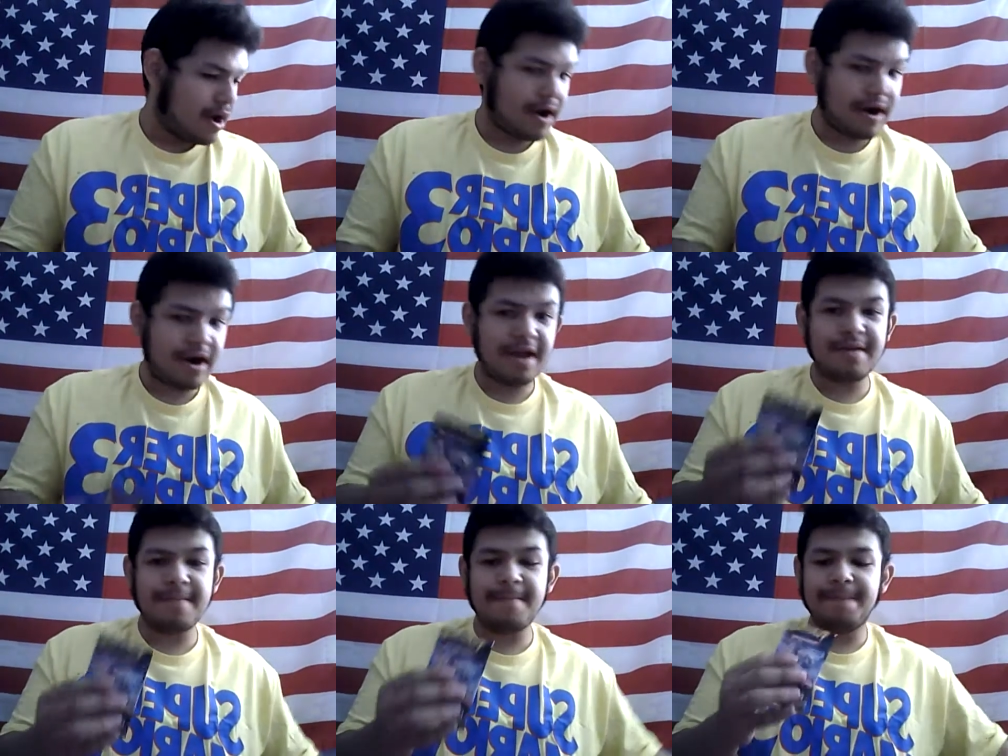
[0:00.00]

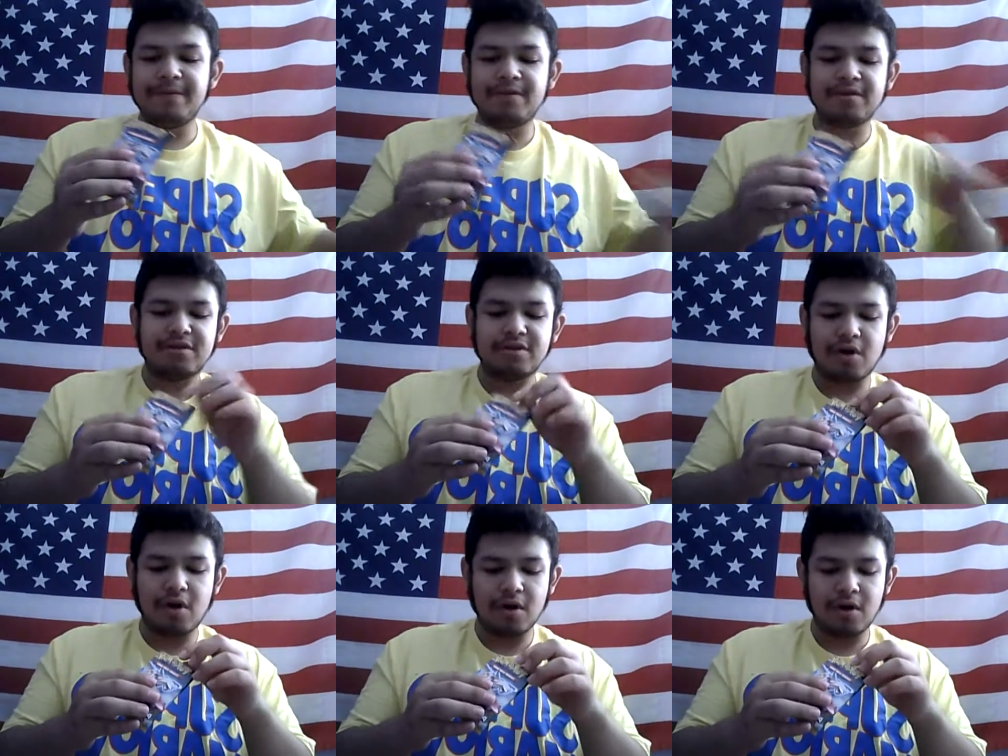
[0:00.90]
I'm gonna
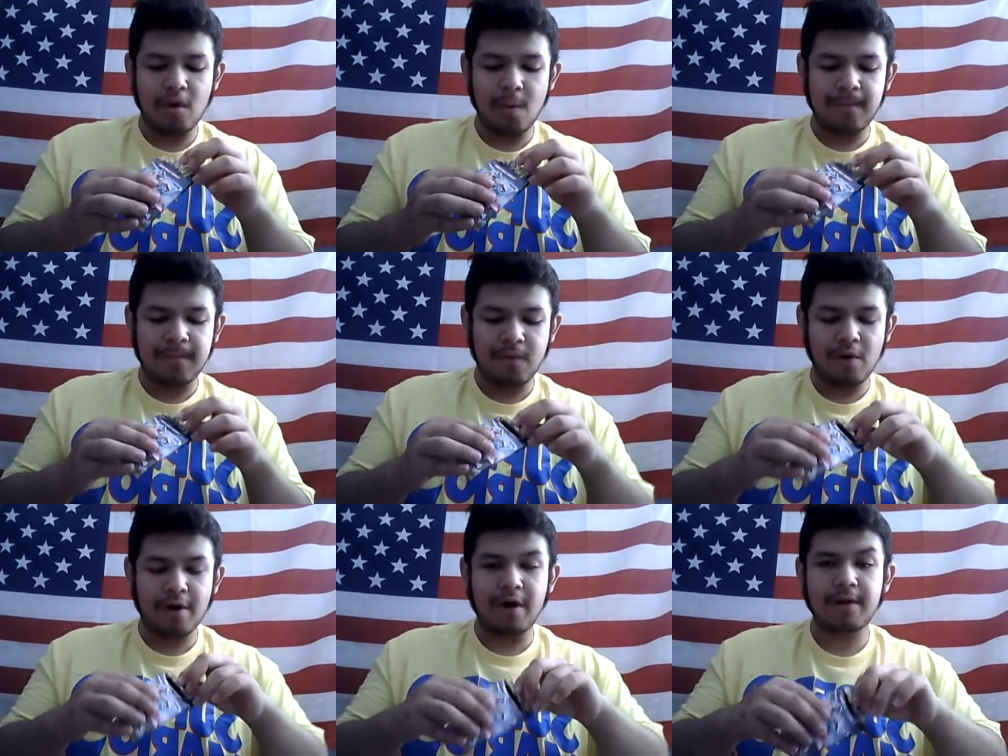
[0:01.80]
hope
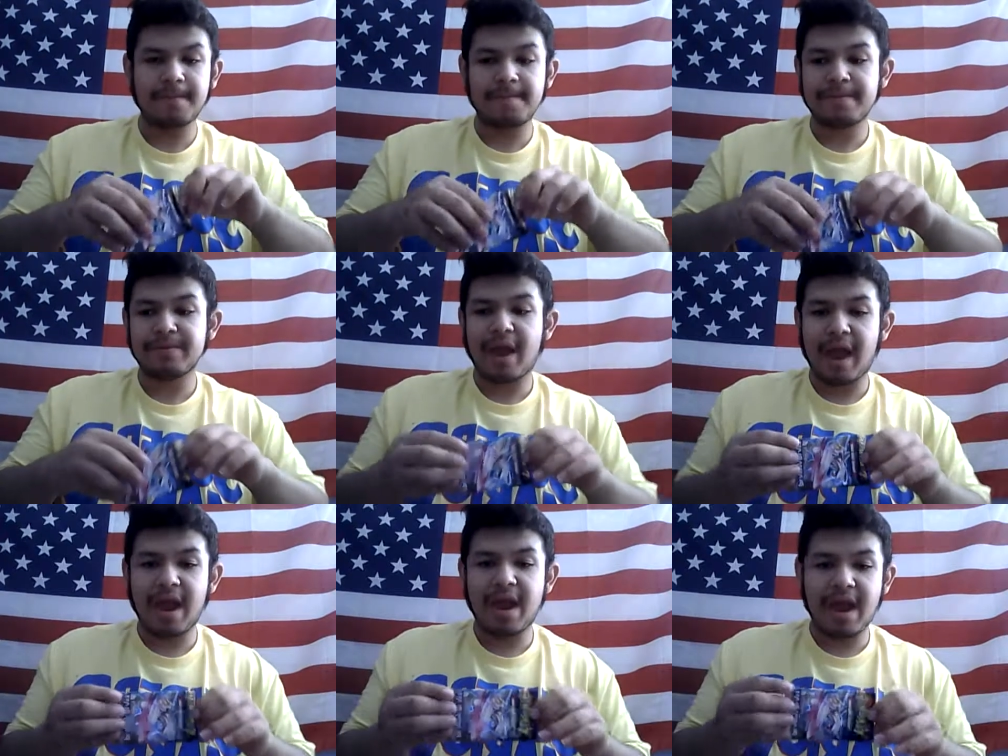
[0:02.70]
for
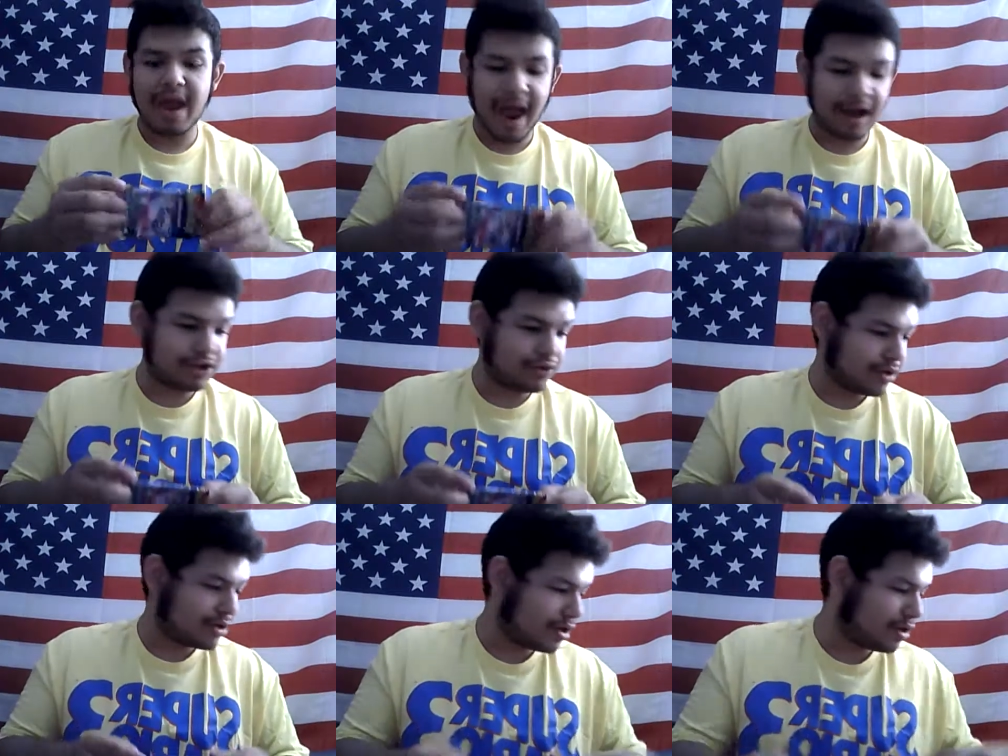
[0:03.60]
a
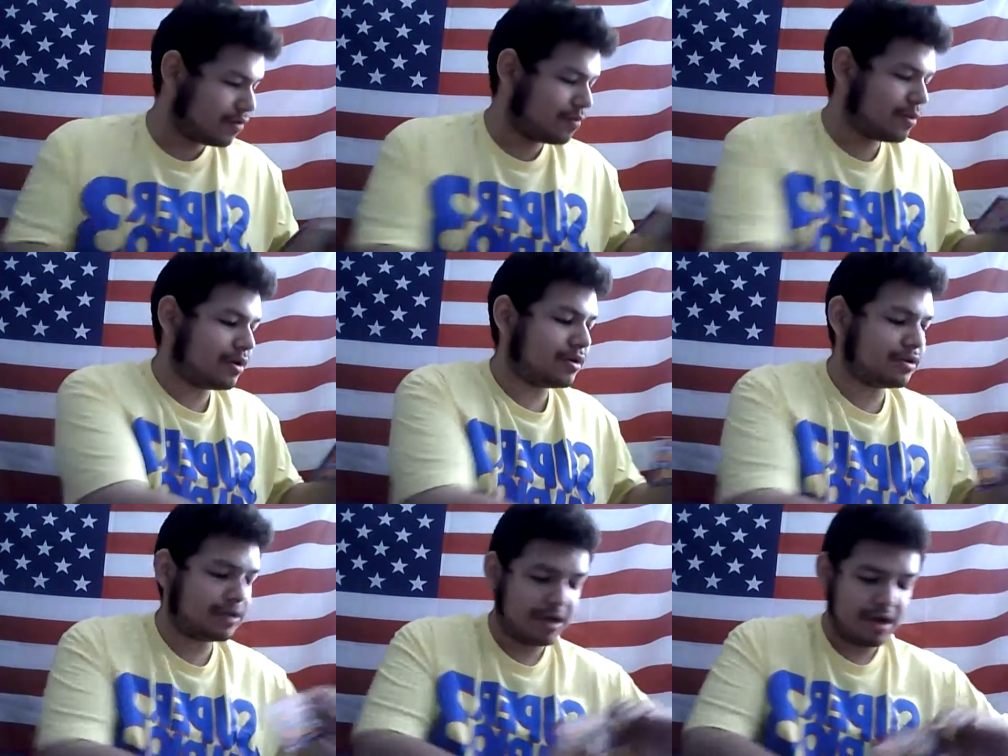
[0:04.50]
Haxorus Holo,
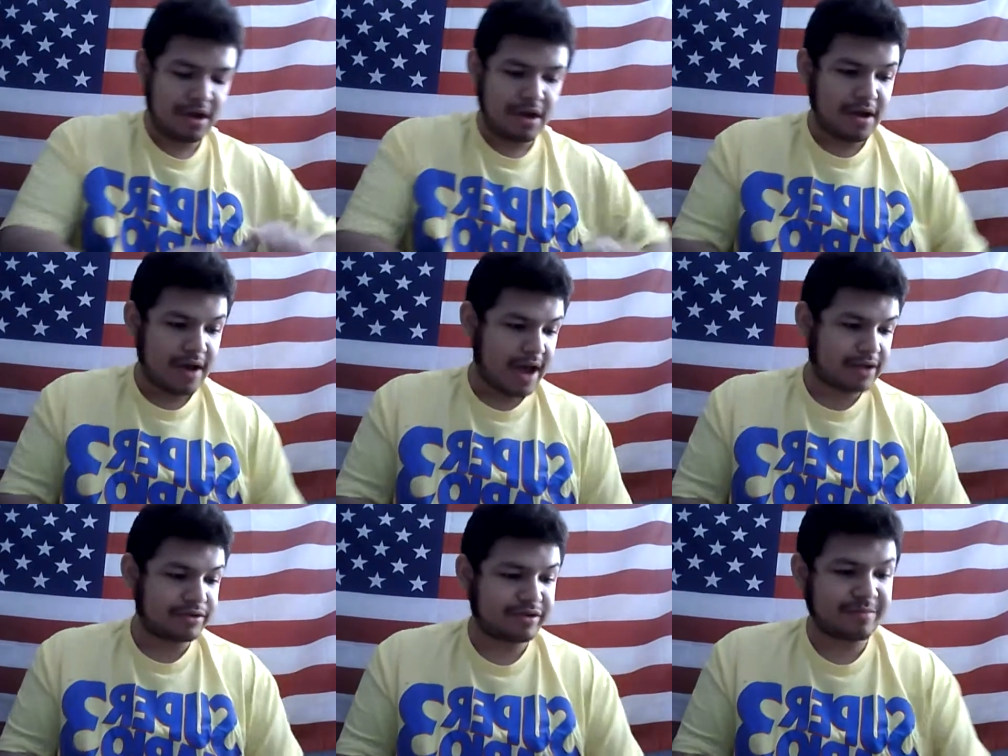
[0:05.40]
because
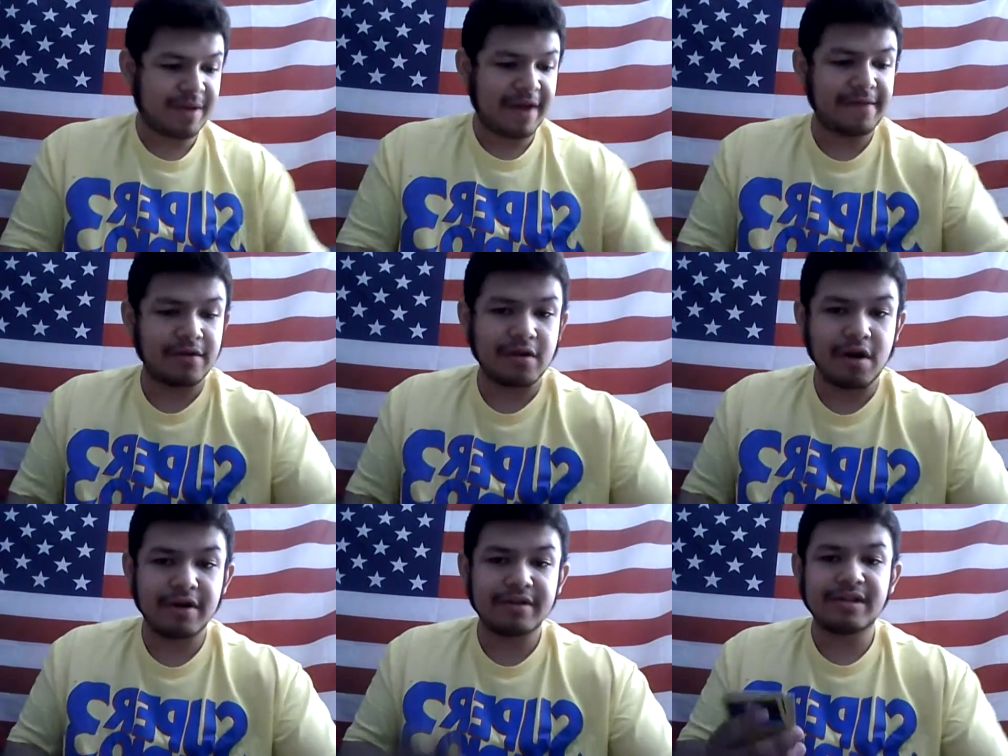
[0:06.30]
Haxorus is my favorite
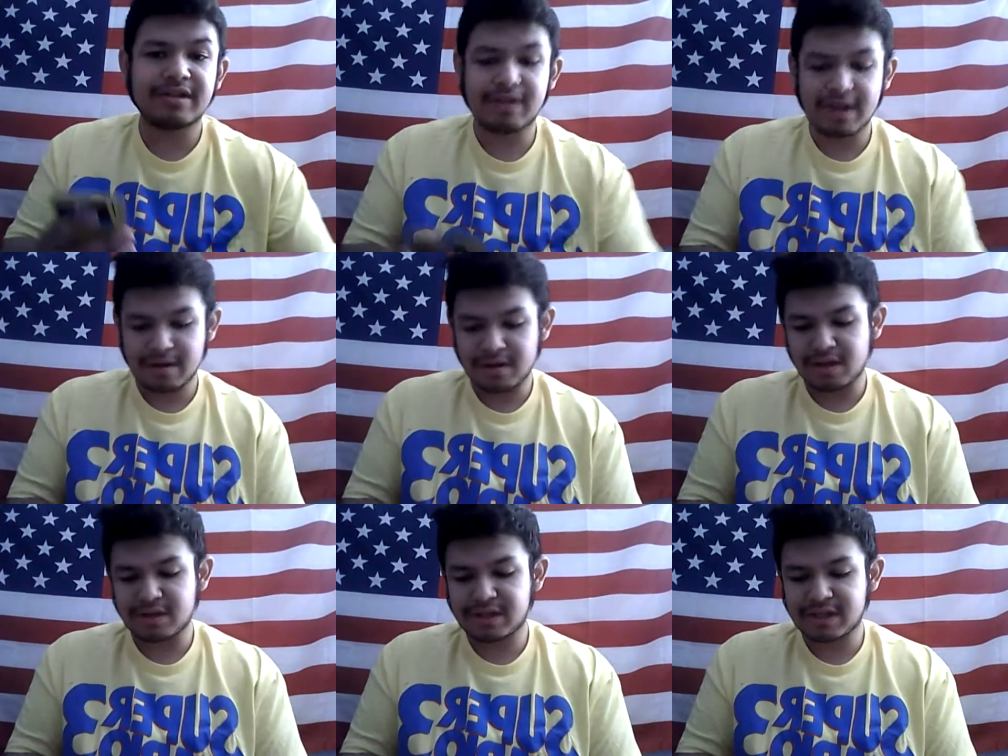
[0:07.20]
card in this
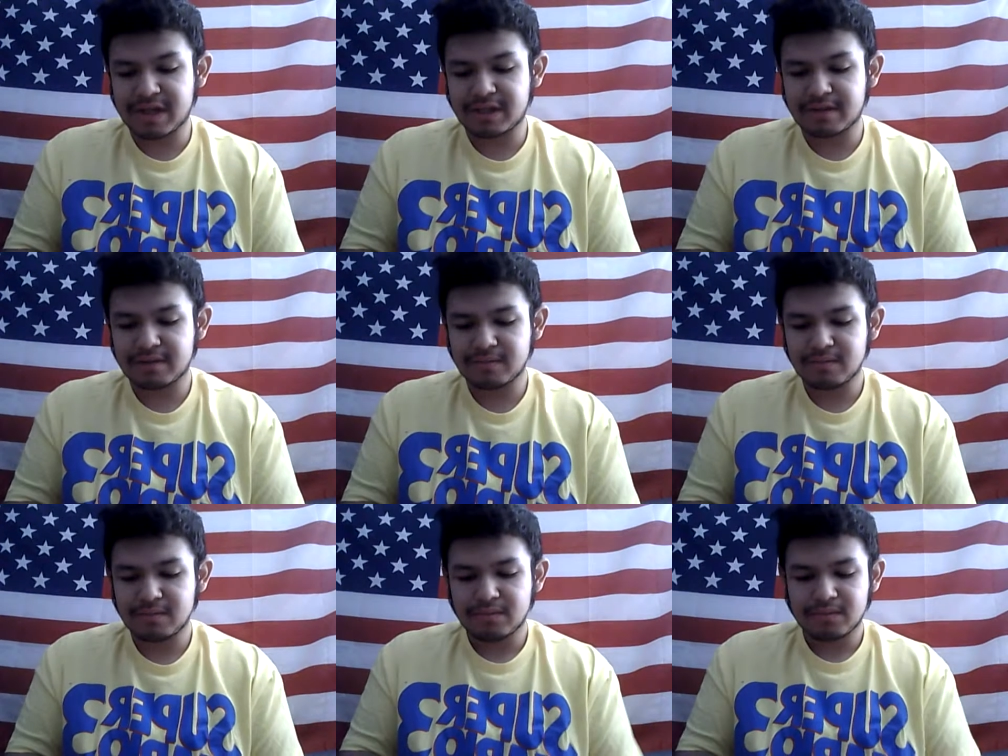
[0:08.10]
is set.
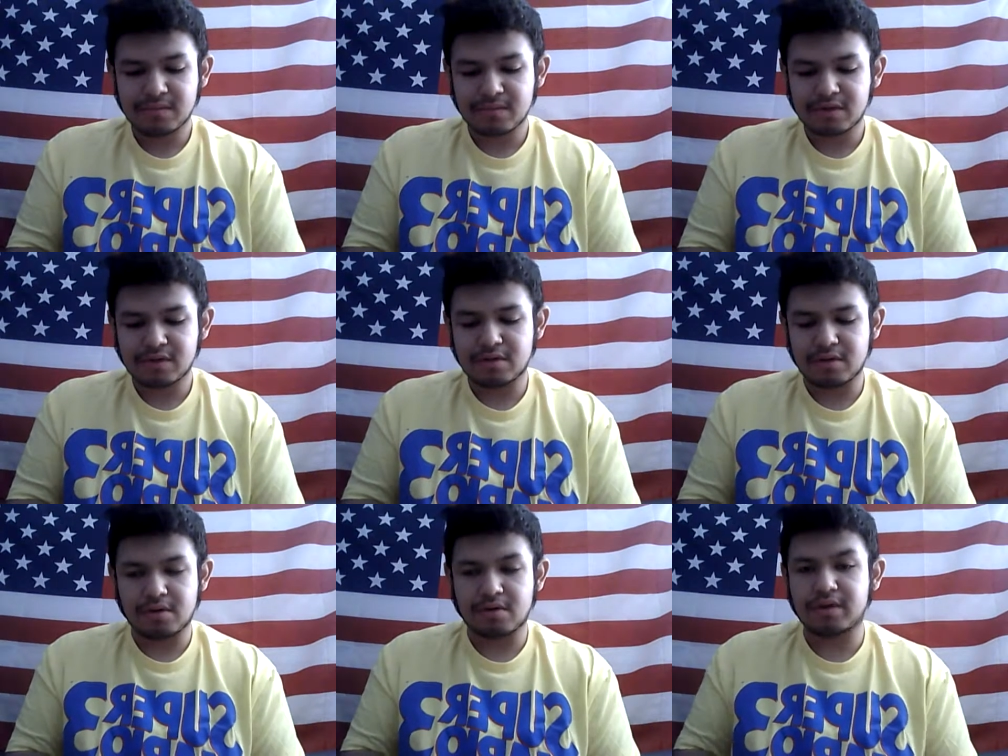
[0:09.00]

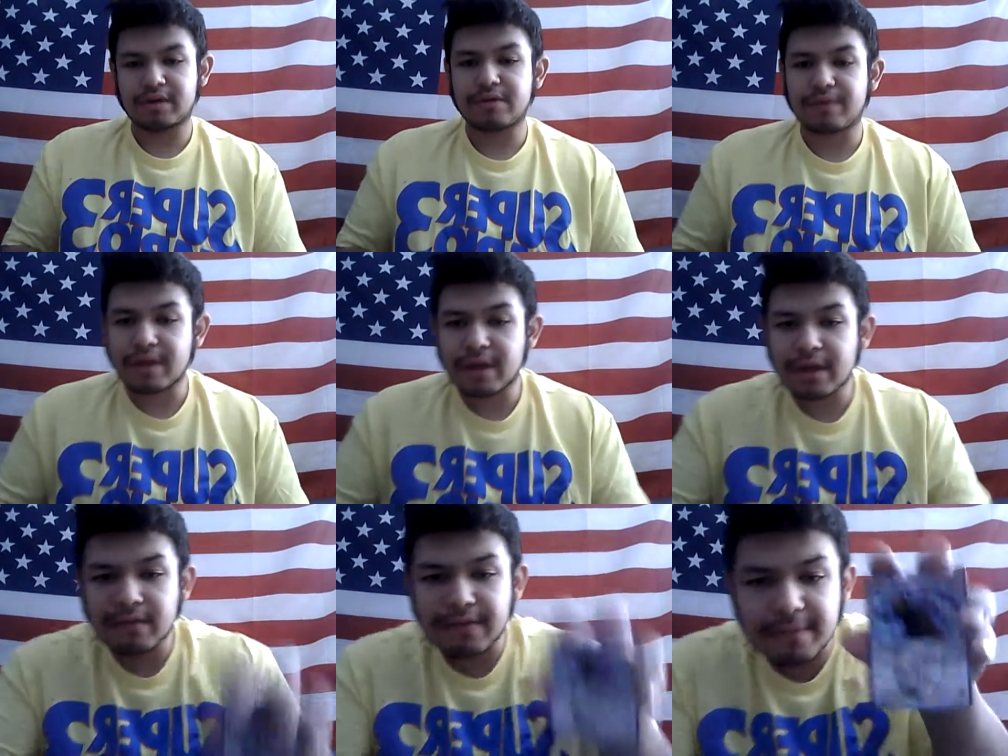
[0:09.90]
So let's see what I
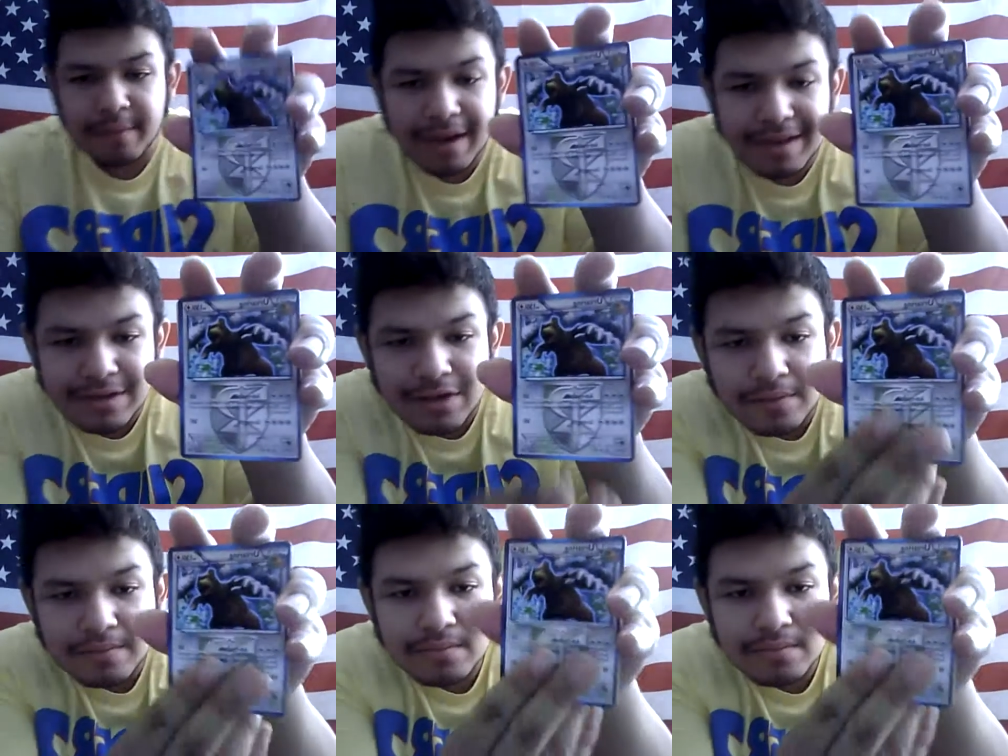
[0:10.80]
get from the back. Let's go.